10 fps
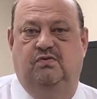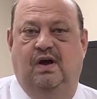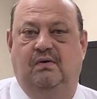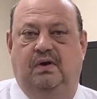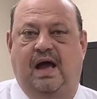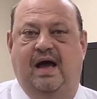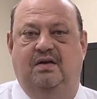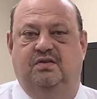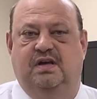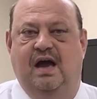Drought
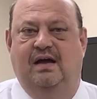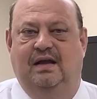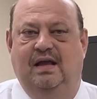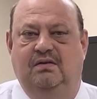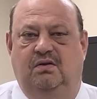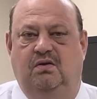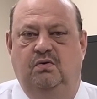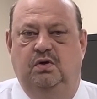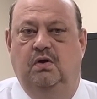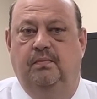has cut into
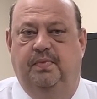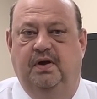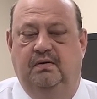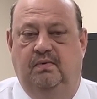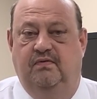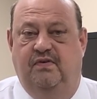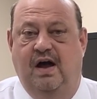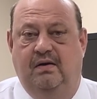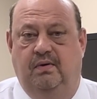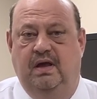European
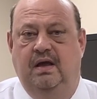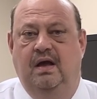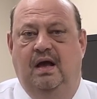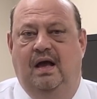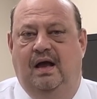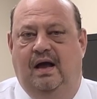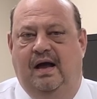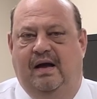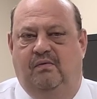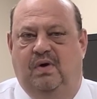refinery
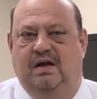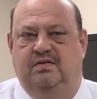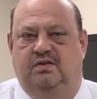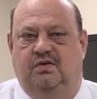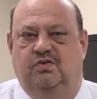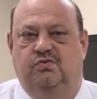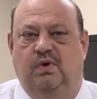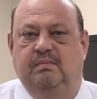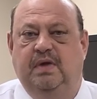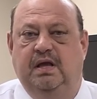runs,
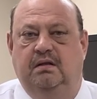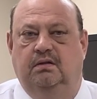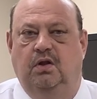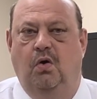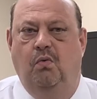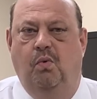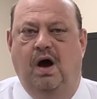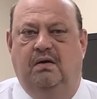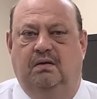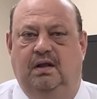extremely low
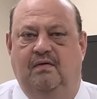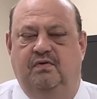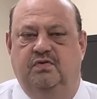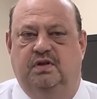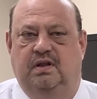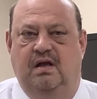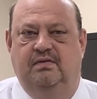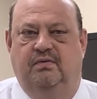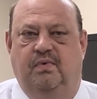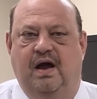water levels
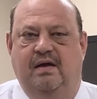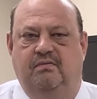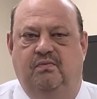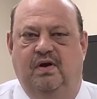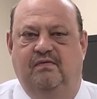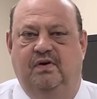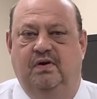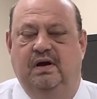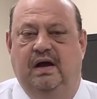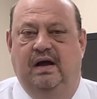along the Rhine River,